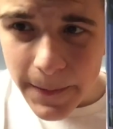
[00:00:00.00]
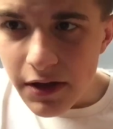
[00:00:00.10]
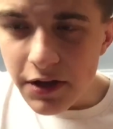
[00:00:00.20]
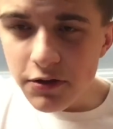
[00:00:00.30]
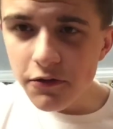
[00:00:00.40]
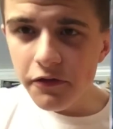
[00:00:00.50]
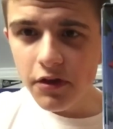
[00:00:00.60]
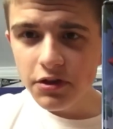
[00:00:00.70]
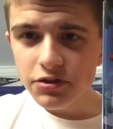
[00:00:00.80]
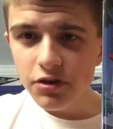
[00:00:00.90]
And I do
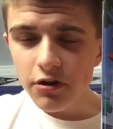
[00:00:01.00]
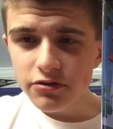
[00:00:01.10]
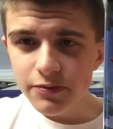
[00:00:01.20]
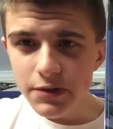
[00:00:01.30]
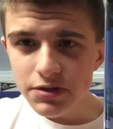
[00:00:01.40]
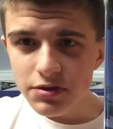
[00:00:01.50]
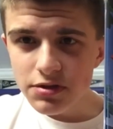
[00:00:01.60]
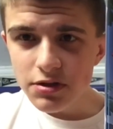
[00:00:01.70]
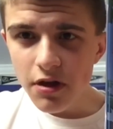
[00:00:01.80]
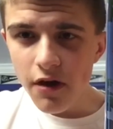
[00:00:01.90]
feel like Charles Munt
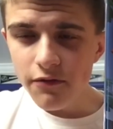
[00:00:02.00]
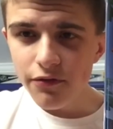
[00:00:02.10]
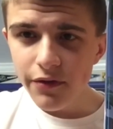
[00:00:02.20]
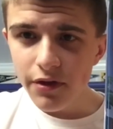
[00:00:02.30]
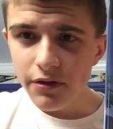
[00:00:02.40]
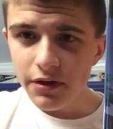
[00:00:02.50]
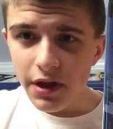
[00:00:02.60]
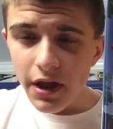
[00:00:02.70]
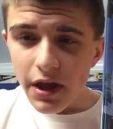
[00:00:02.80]
is an awful villain,